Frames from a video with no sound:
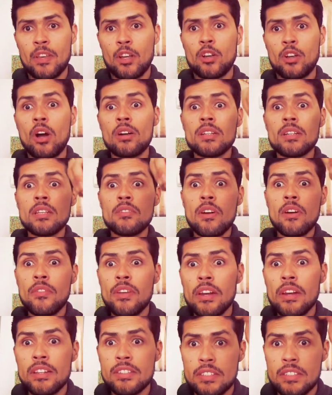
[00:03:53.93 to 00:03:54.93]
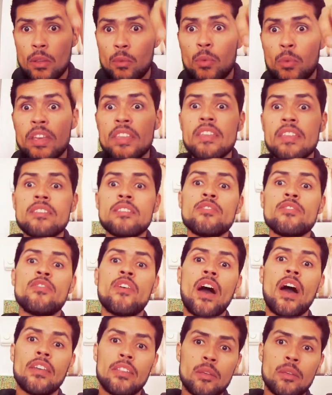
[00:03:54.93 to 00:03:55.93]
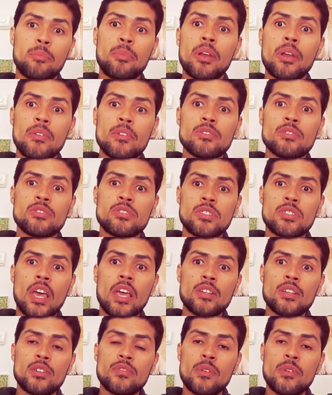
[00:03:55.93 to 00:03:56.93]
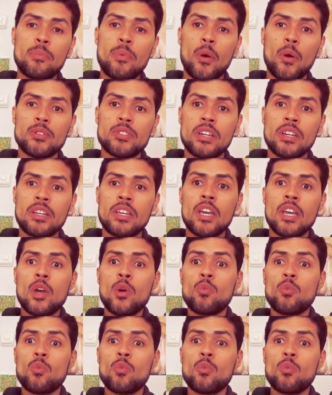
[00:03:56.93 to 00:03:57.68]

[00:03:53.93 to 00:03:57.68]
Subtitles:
cognitive abilities that we identified in the previous stage of the project